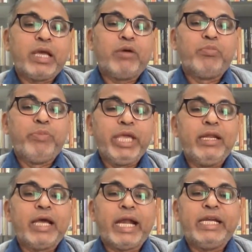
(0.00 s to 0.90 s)
have
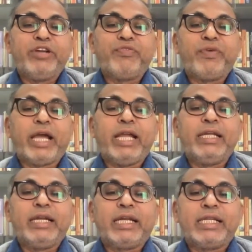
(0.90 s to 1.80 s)
been identified
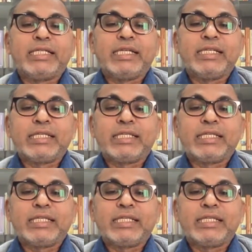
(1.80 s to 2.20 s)
in recent